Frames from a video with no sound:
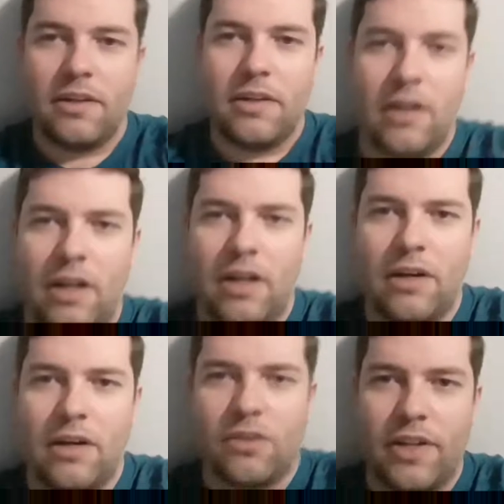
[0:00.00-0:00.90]
I don't know.
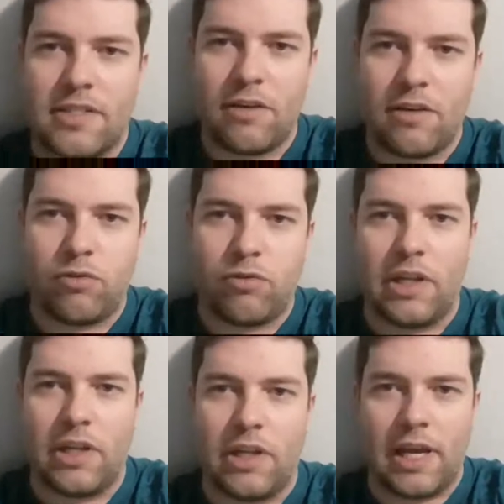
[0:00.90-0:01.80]
That's a tough one. Like,
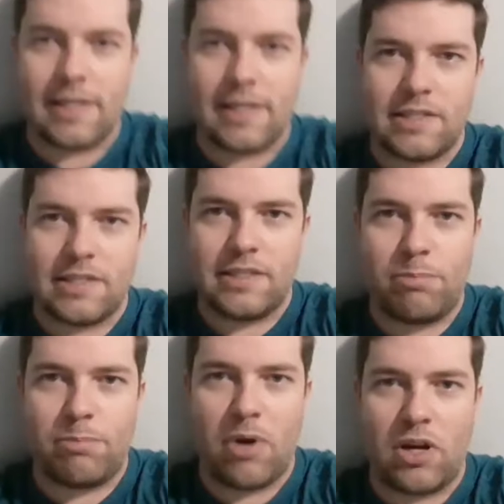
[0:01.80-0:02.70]
I guess
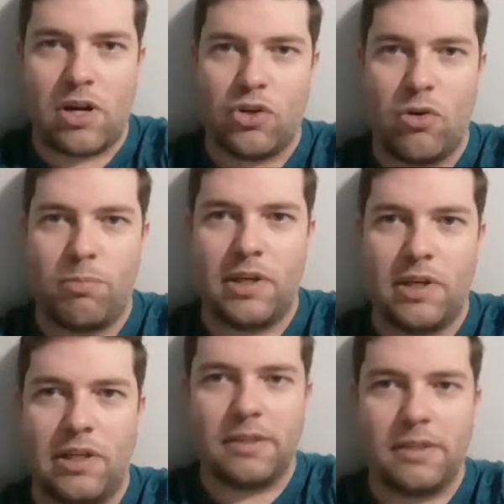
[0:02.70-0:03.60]
Deepak
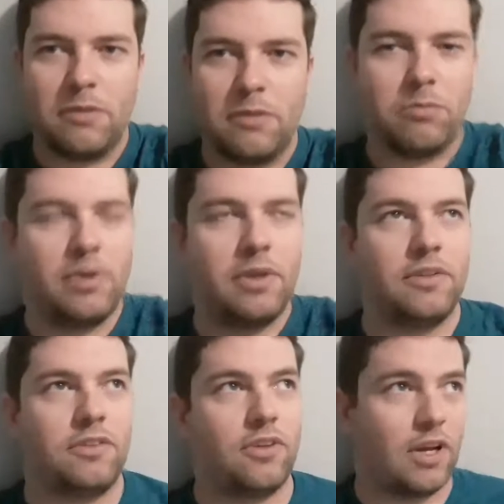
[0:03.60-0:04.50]
Chopra
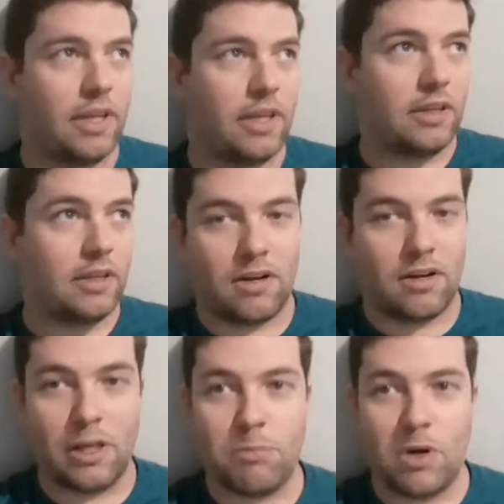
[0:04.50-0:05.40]
talking
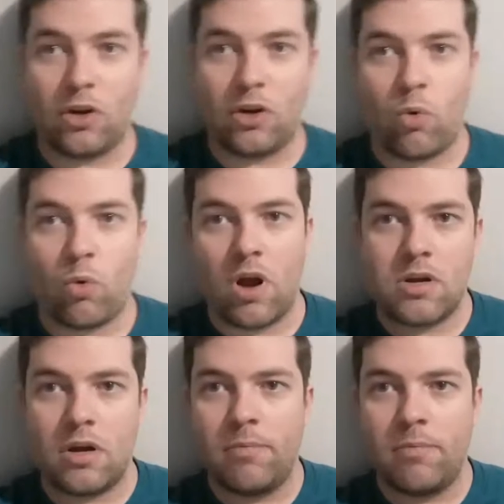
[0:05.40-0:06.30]
about the
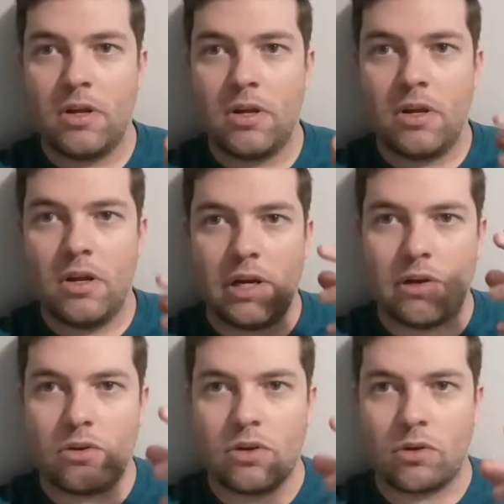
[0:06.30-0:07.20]
quantum and
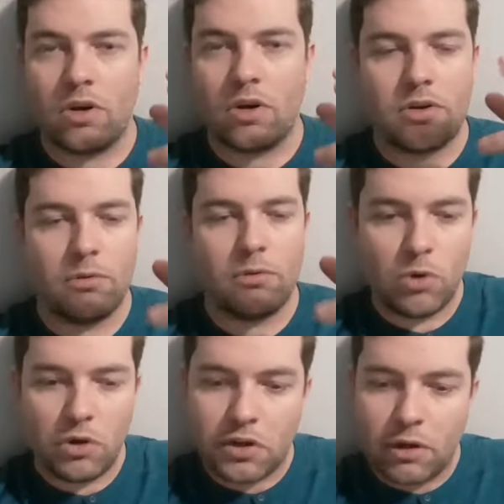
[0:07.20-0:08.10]
how the quantum will
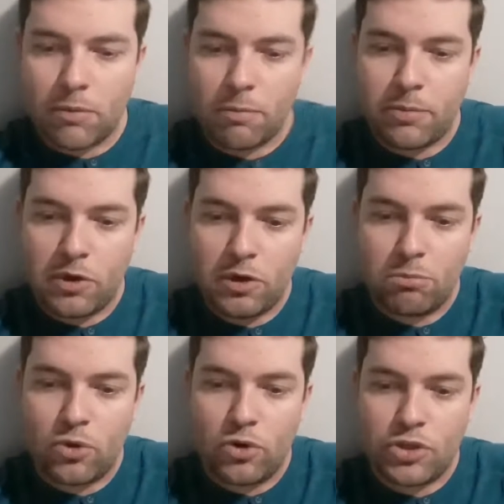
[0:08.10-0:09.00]
come up and
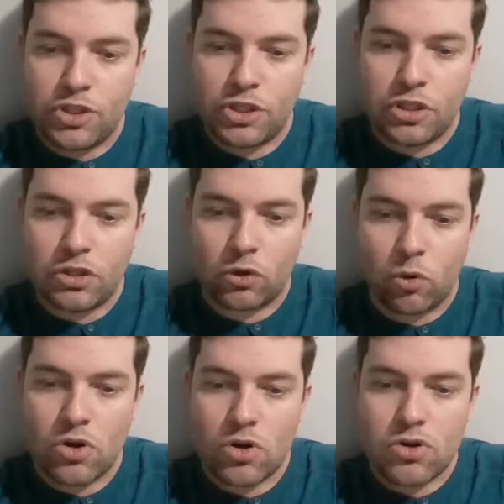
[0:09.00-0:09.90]
emerging in the
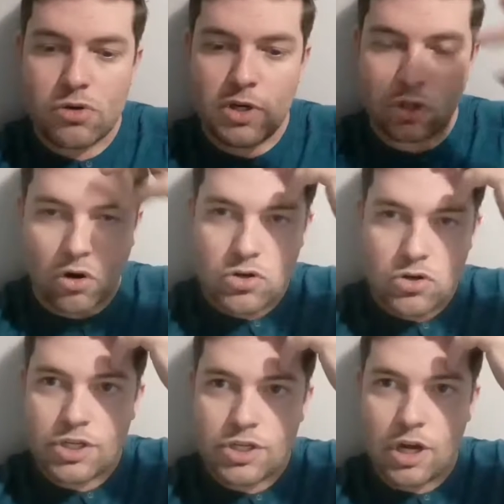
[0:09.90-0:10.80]
quantum in the
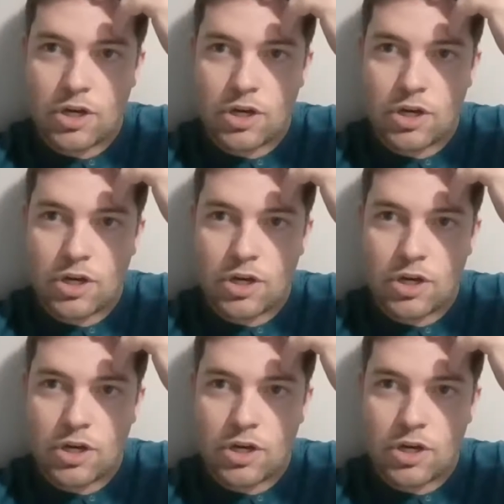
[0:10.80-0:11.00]
consciousness.